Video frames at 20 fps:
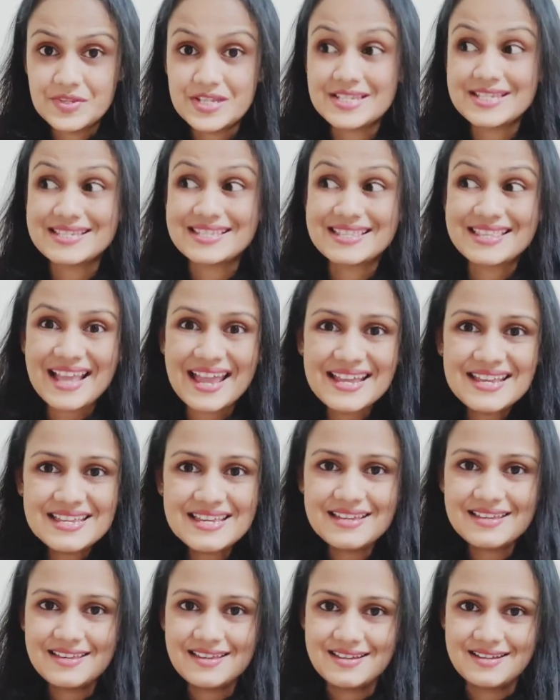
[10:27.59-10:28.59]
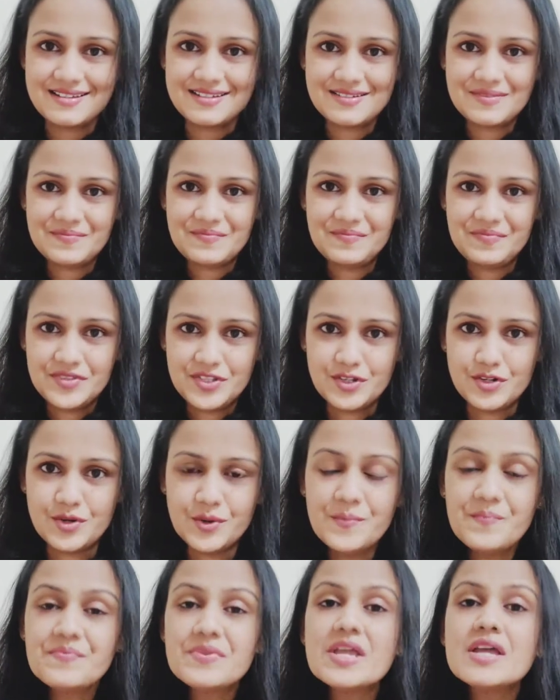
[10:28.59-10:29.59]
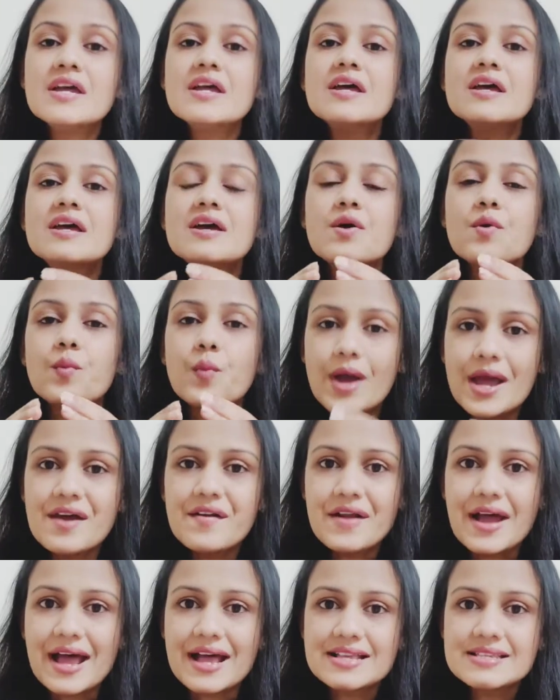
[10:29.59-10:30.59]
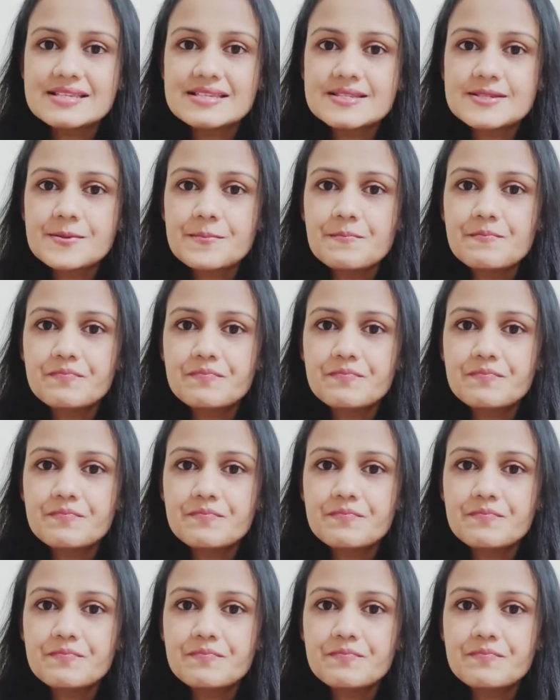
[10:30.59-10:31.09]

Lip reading: He's liking it. Whereas